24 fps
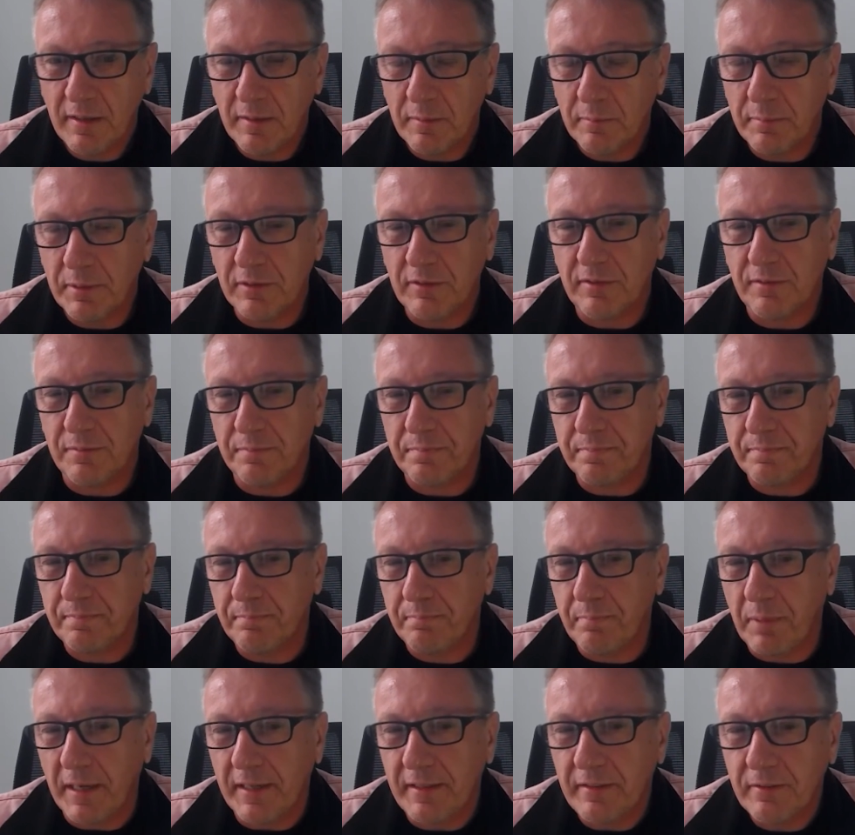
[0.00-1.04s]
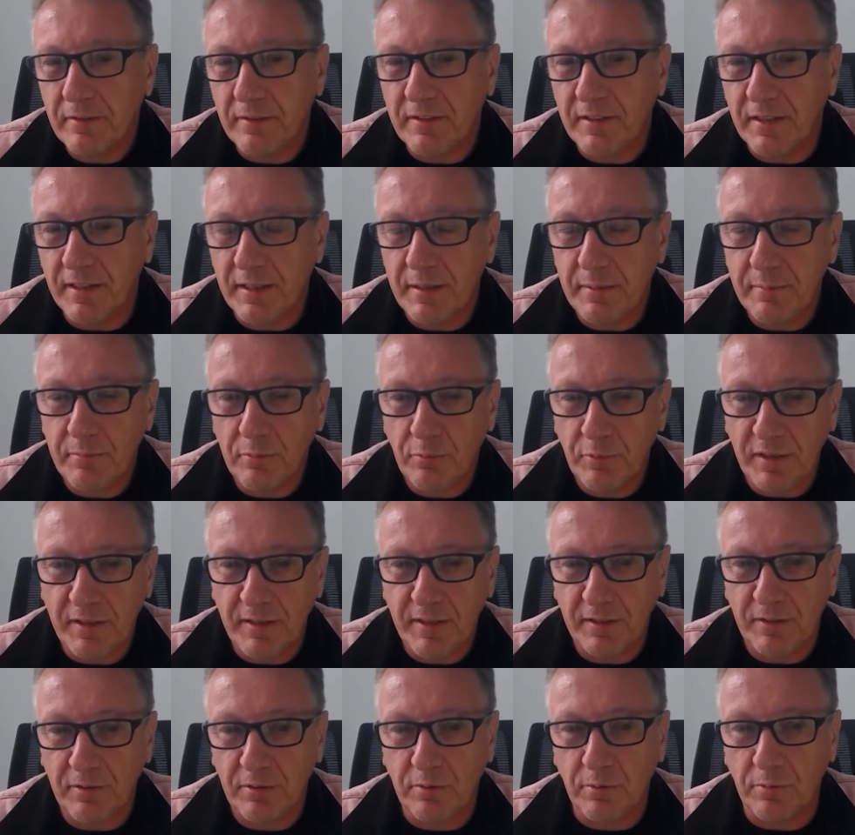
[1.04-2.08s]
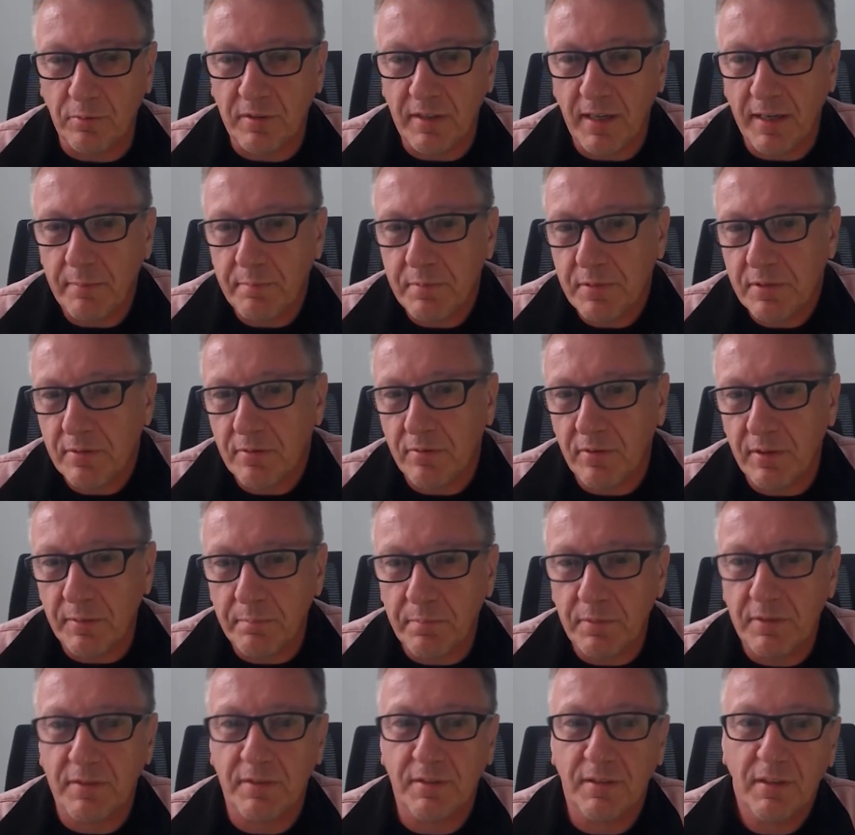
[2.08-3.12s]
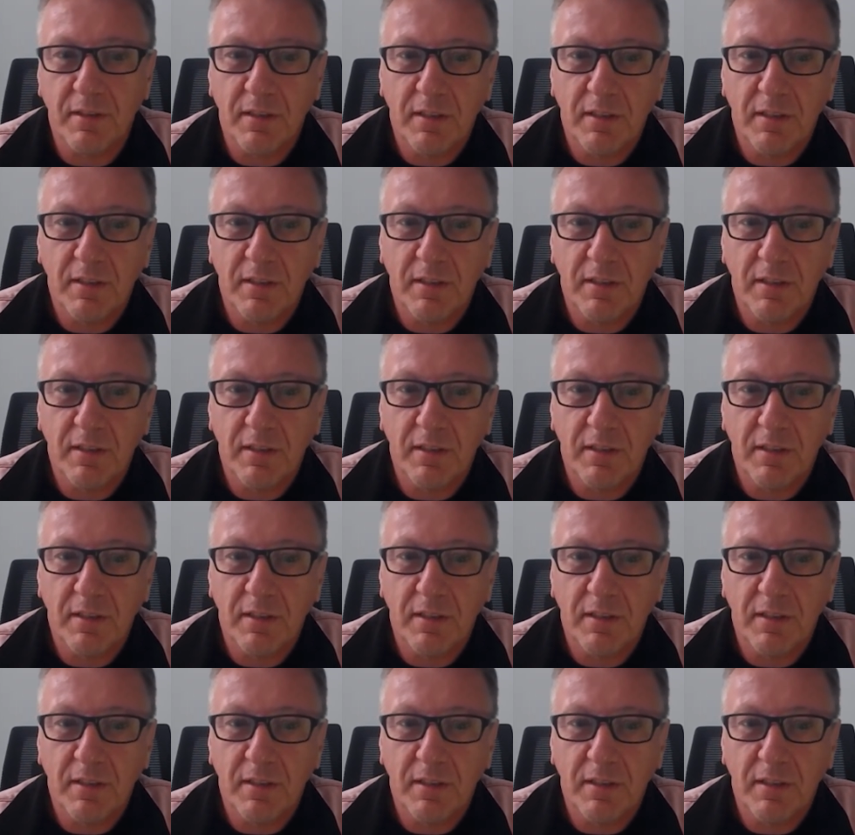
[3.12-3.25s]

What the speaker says: But by the time we get to TypeScript, it